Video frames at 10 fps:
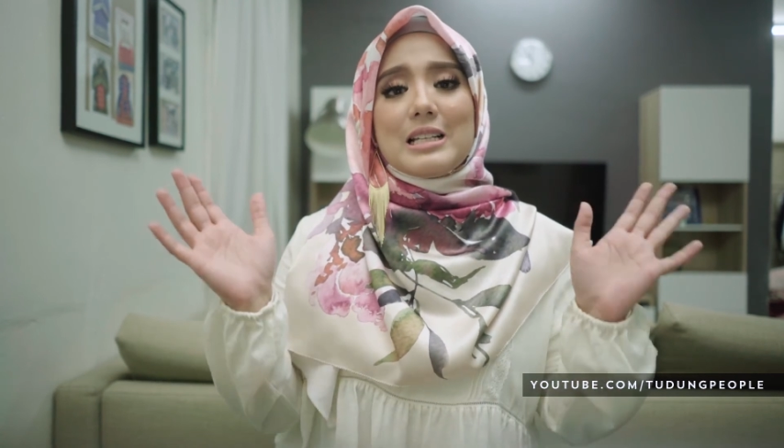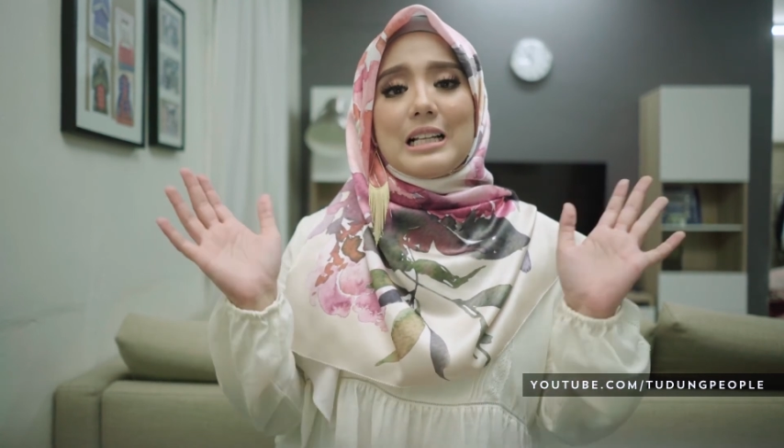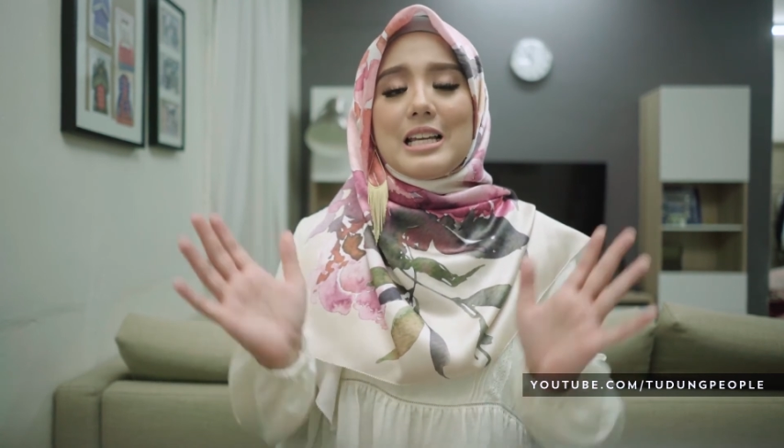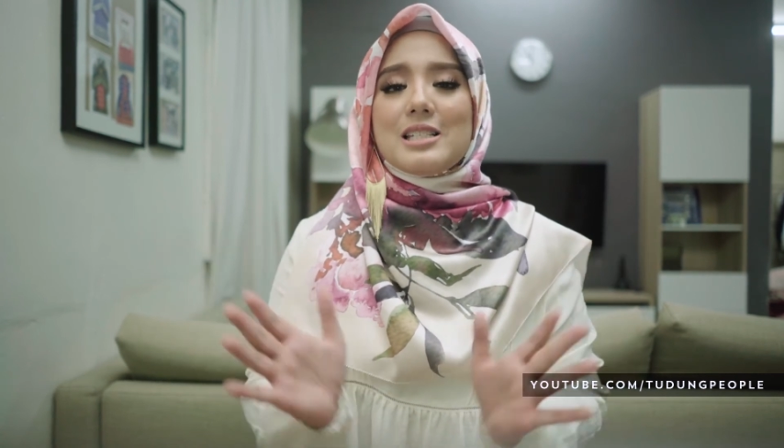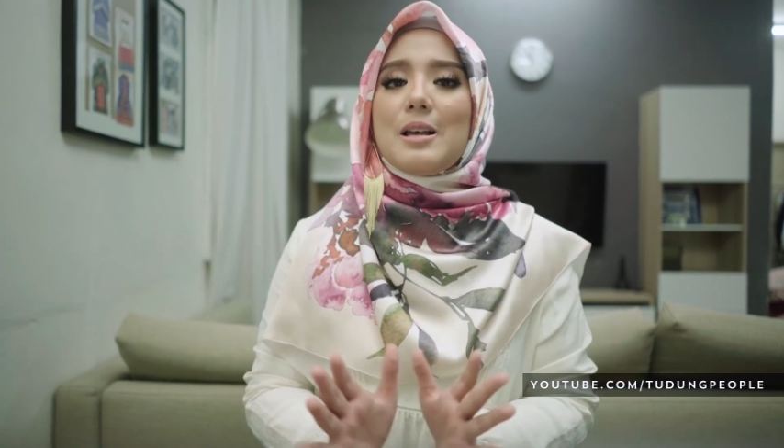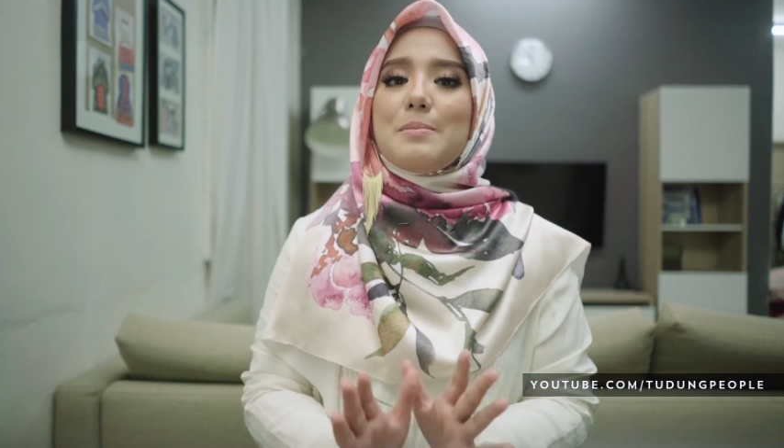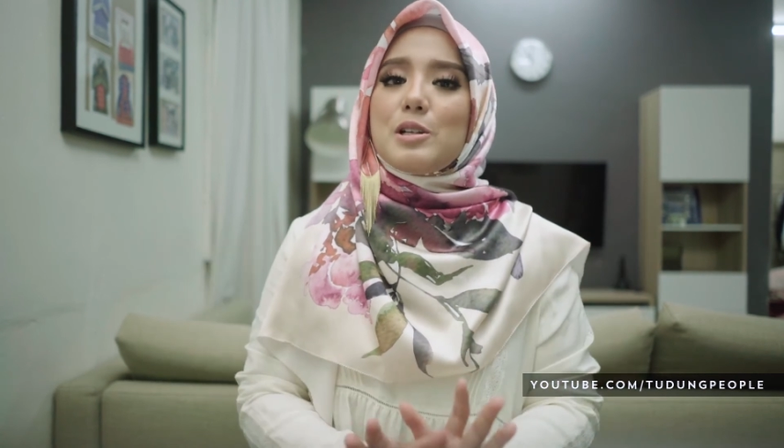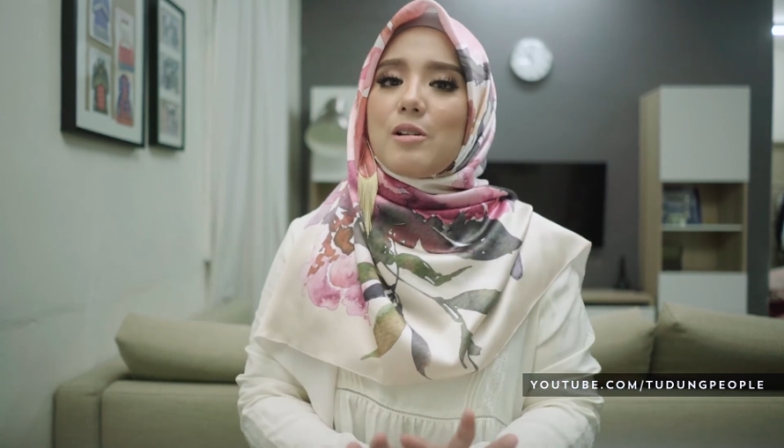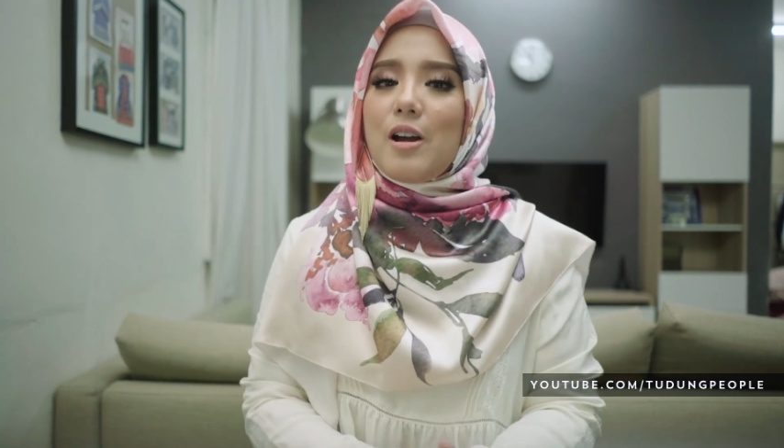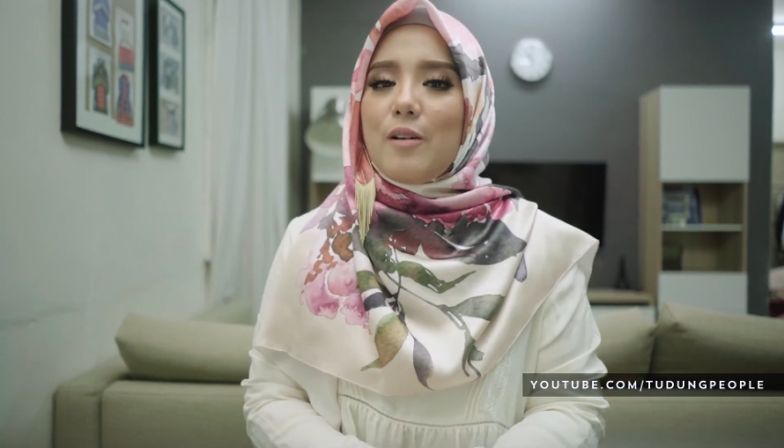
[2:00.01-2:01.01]
click
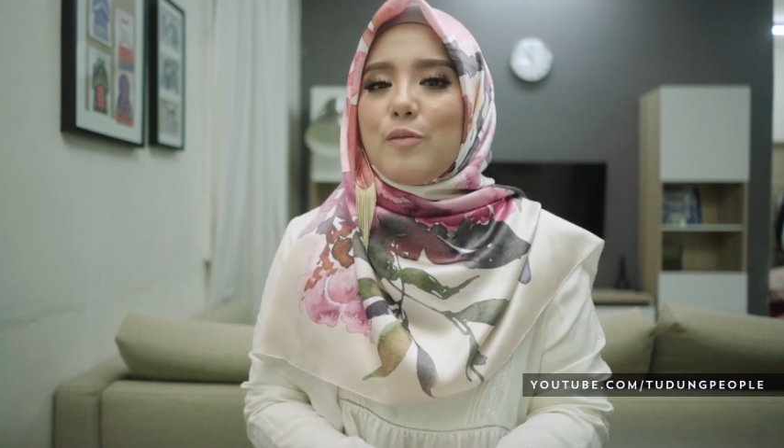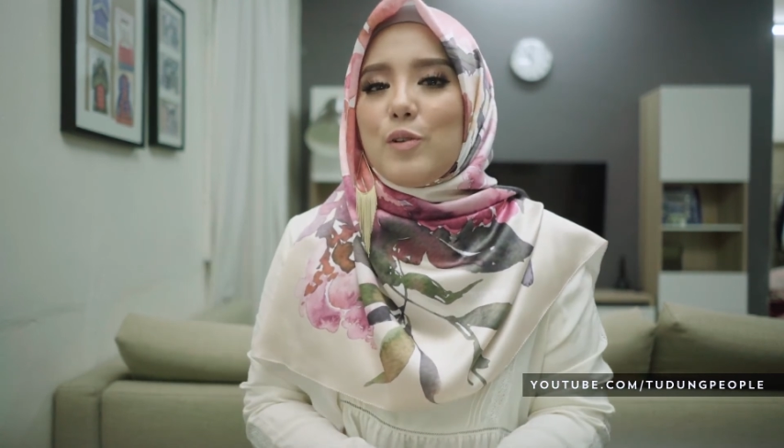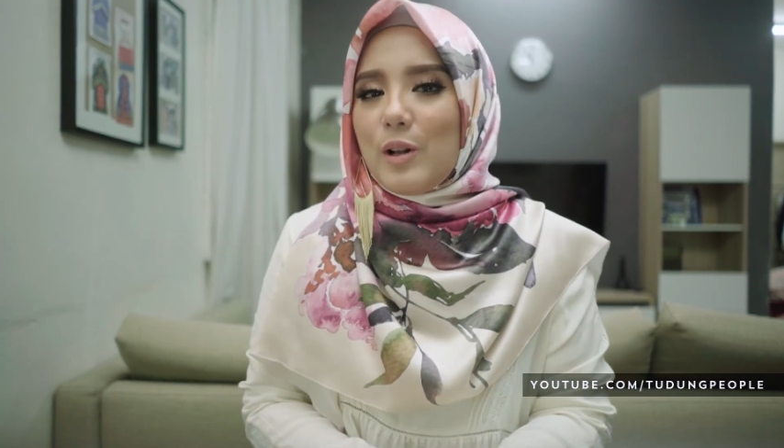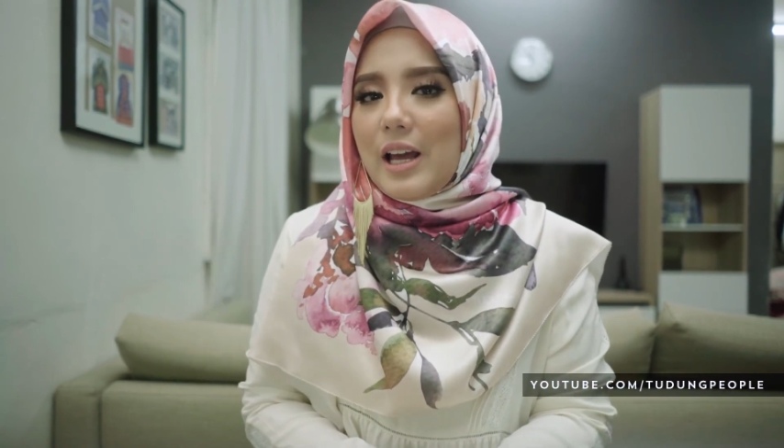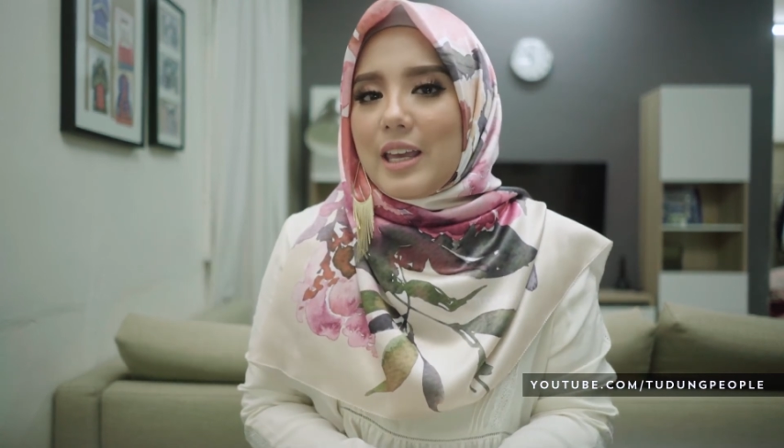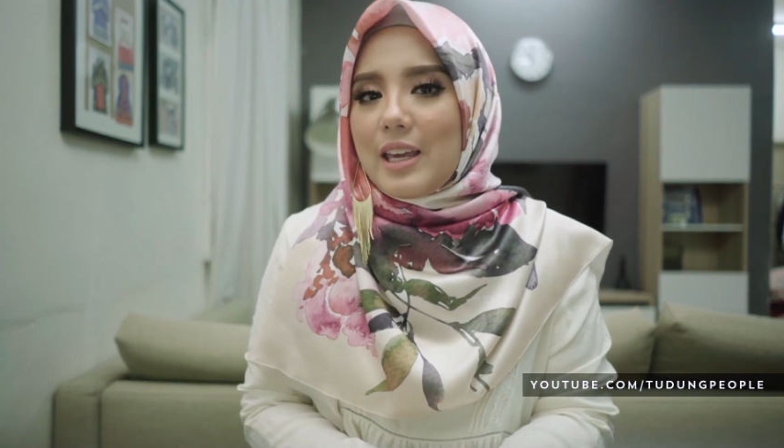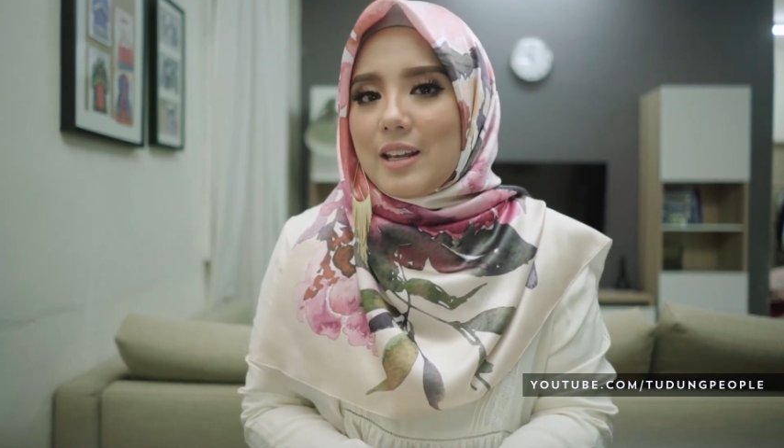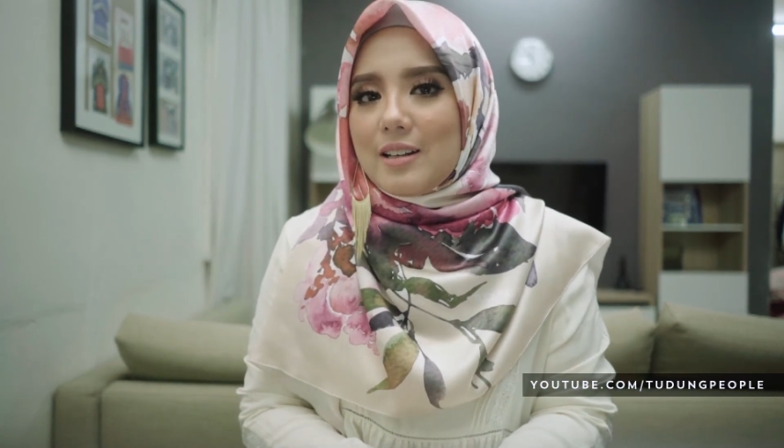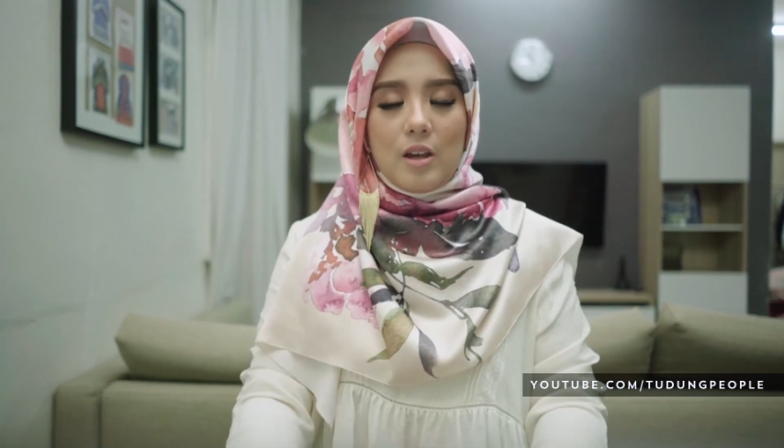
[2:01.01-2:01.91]
subscribe if you like it.